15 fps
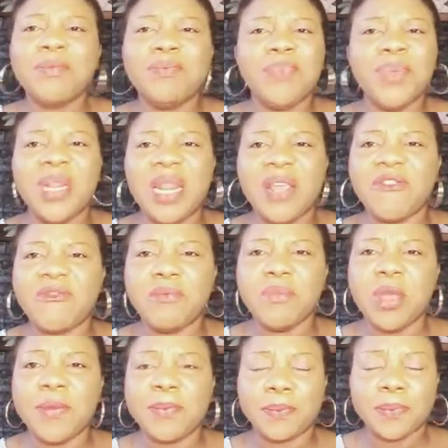Believe
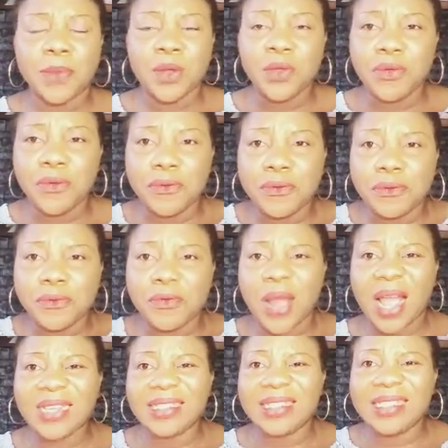me, you
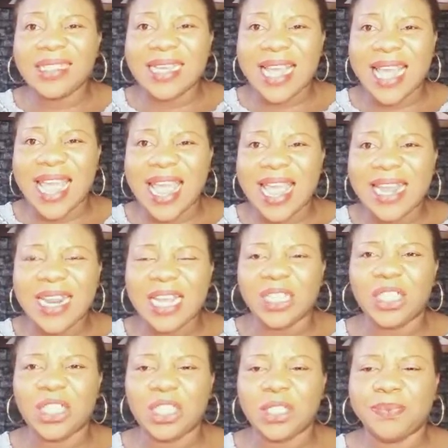find the
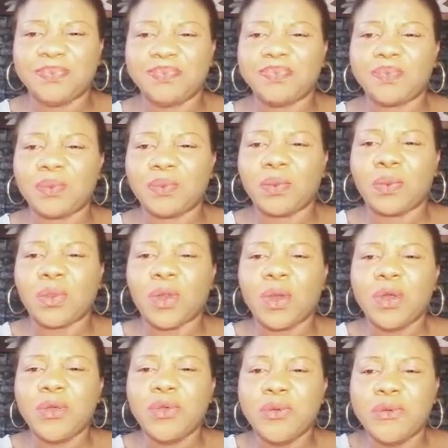energy,
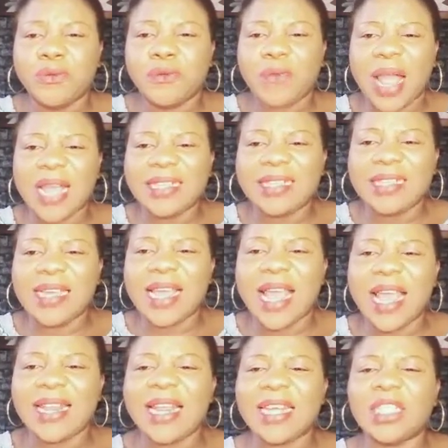you find
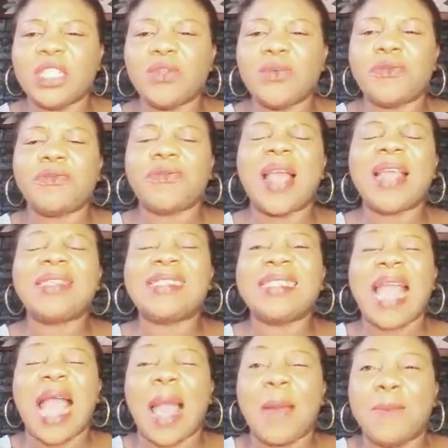
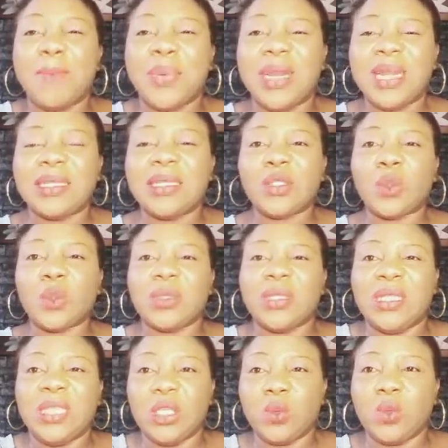the ability to
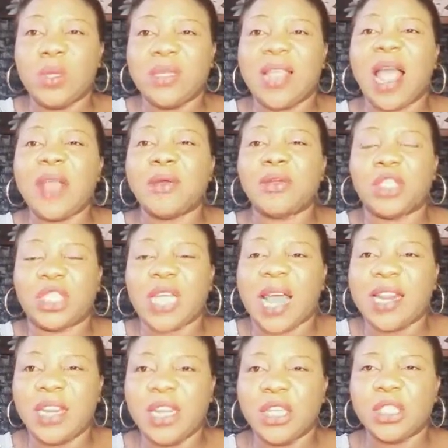deal with that your
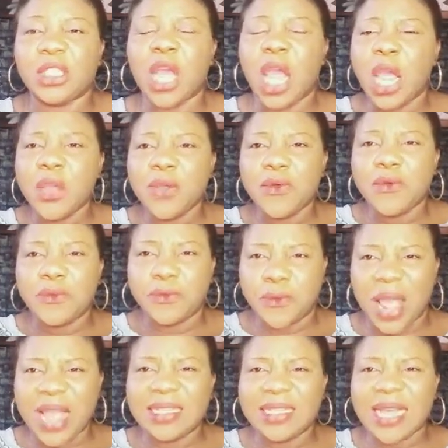challenge. You
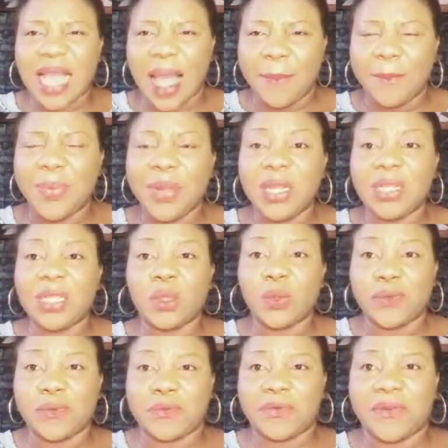find the ability
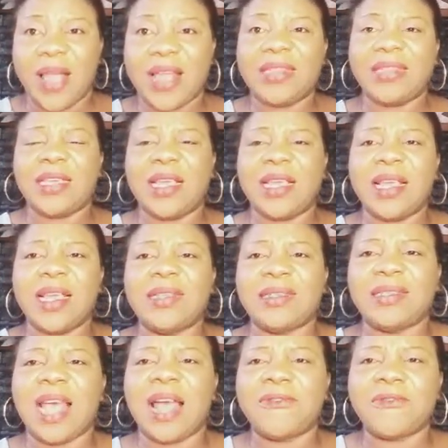to fight
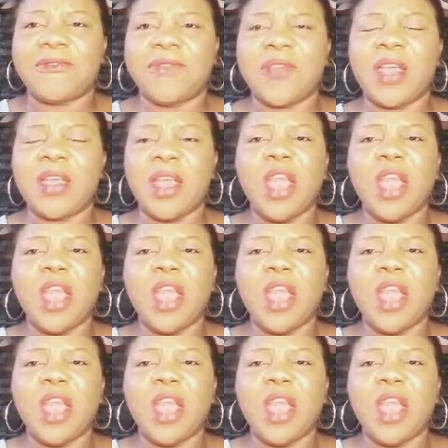against that fear.